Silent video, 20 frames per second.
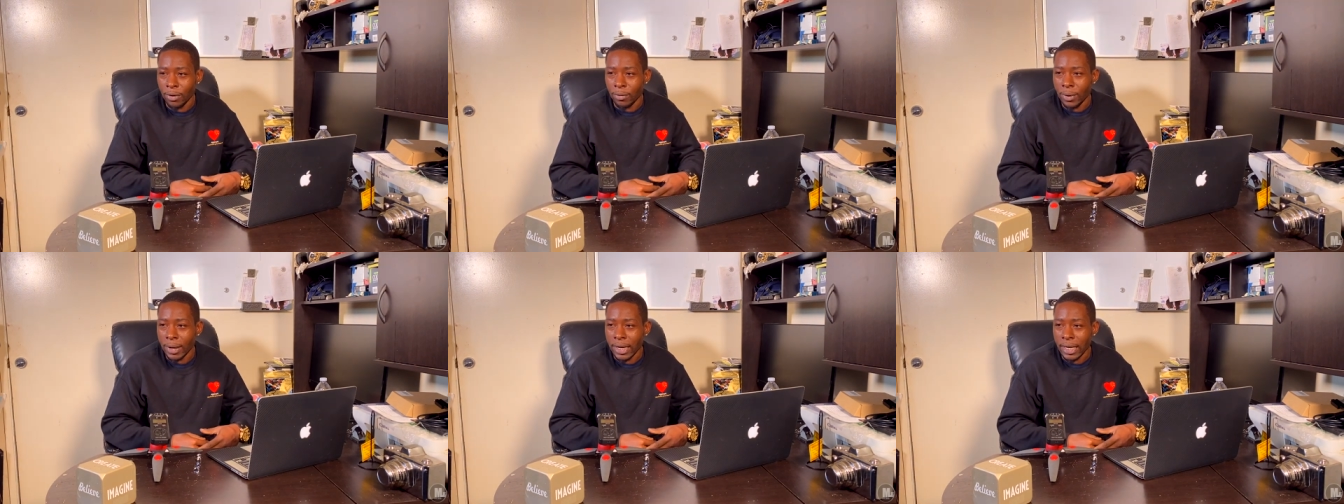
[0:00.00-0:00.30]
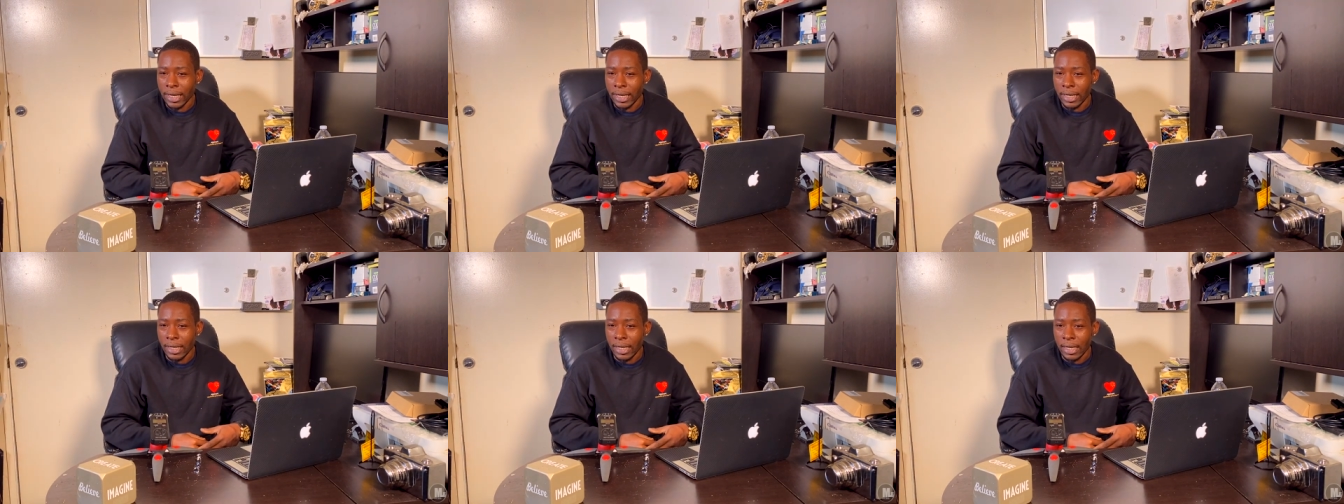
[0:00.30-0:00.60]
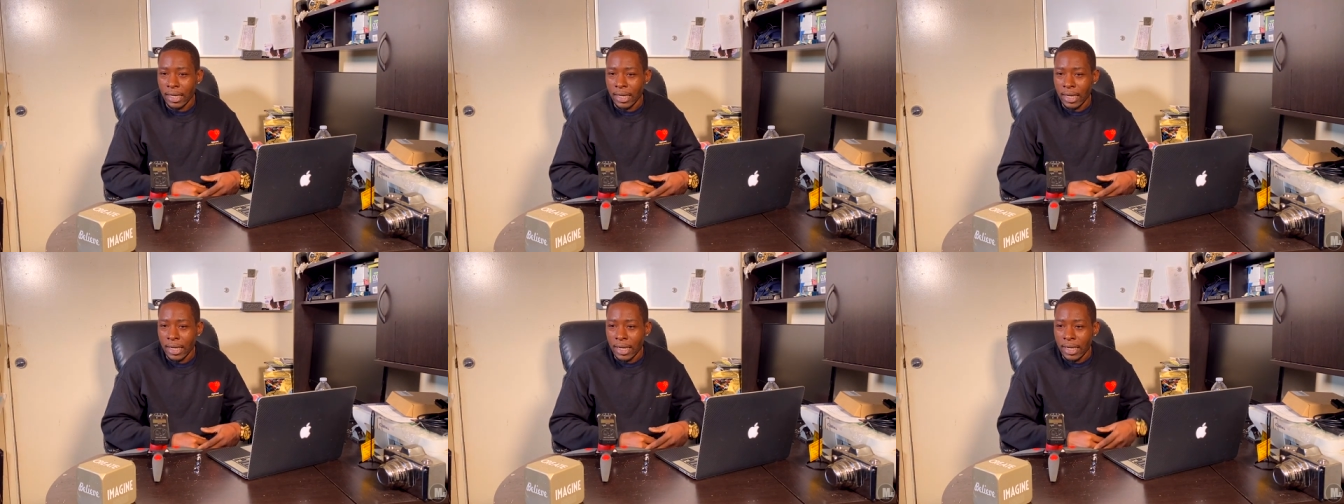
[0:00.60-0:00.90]
really
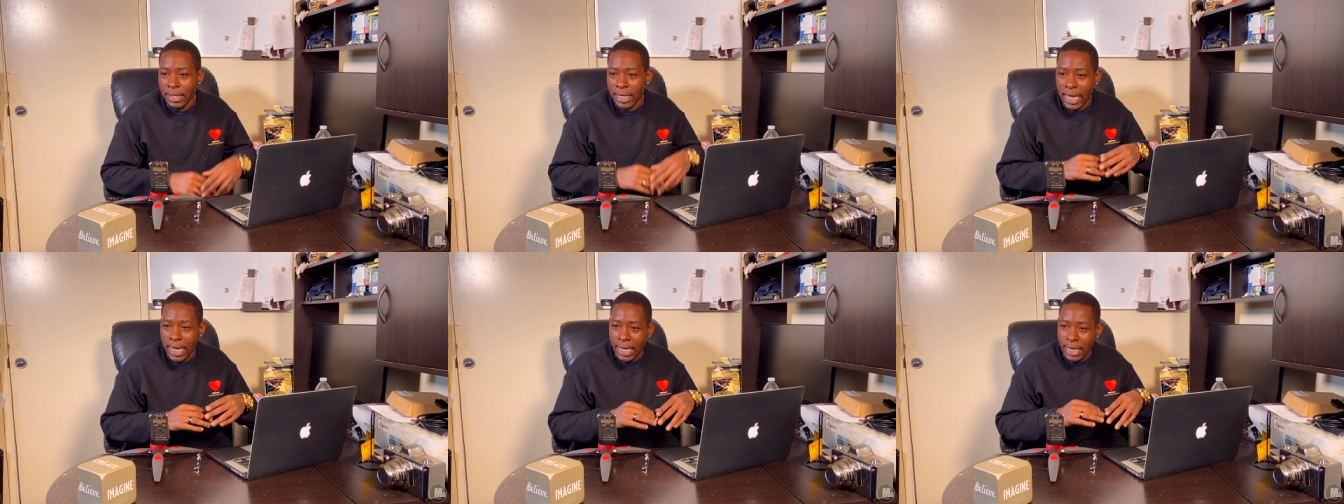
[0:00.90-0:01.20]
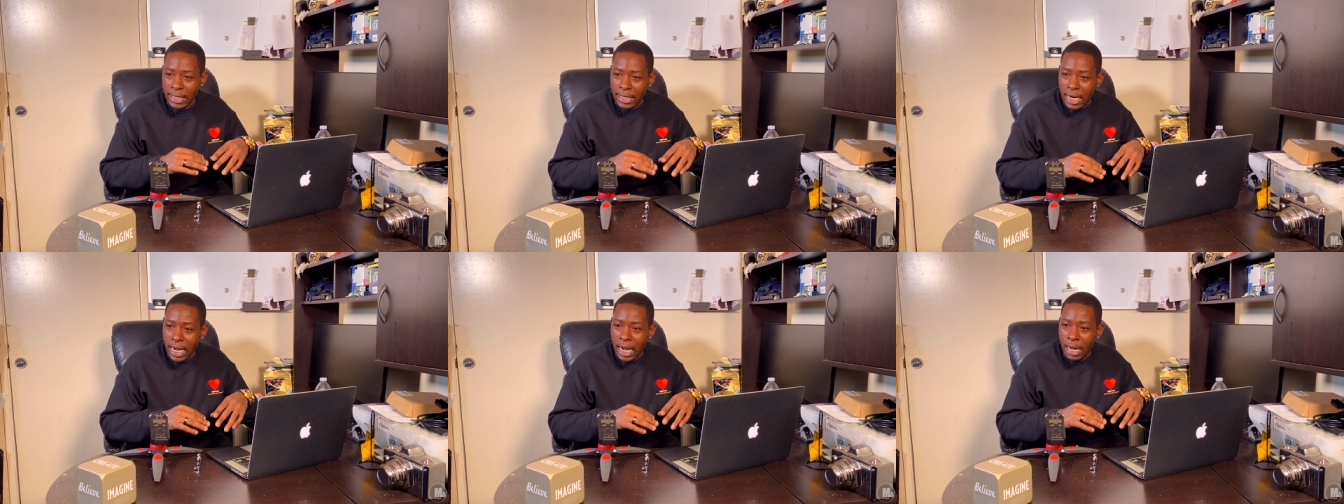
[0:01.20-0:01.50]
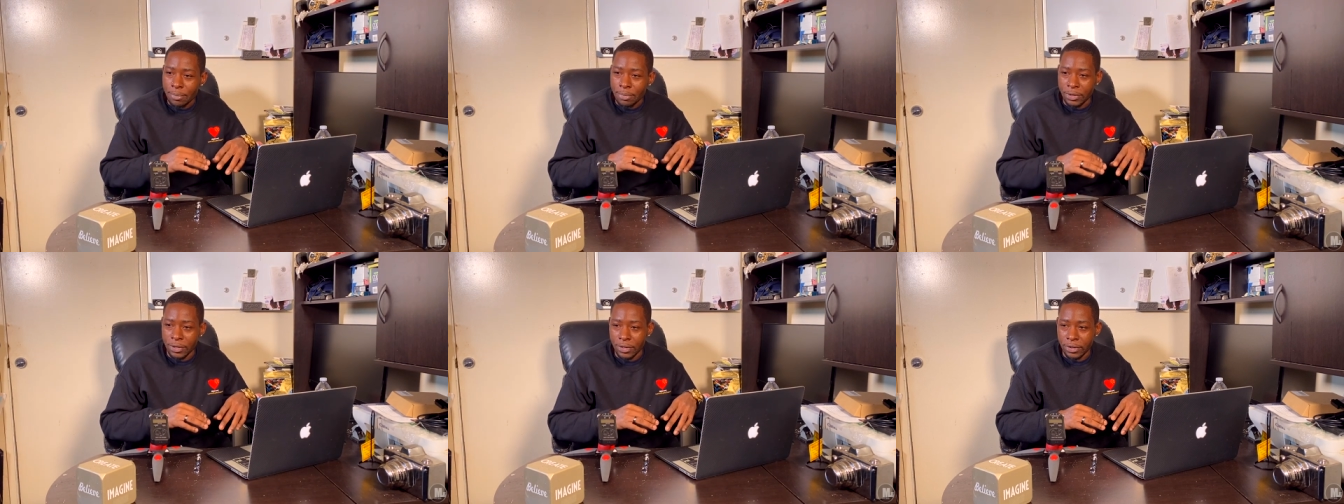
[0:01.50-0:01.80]
taking
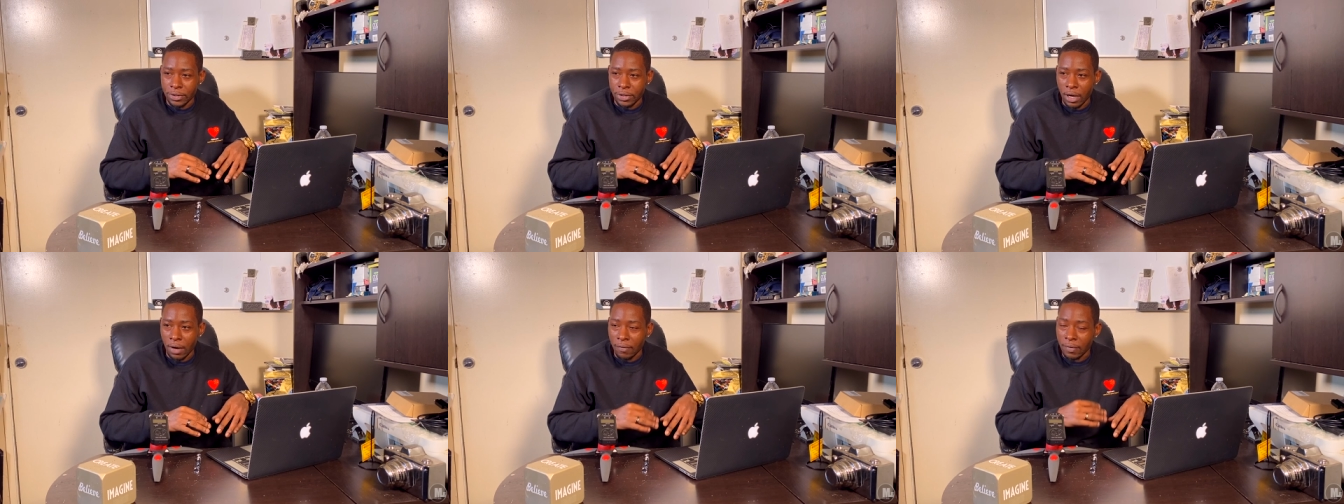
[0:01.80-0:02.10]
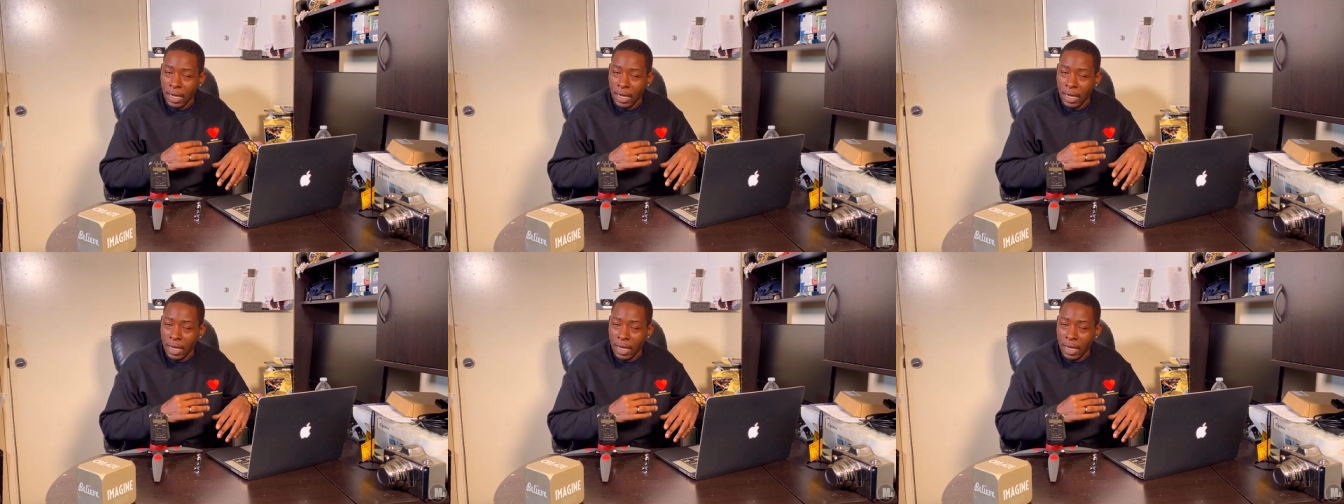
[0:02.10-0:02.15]
time to yourself.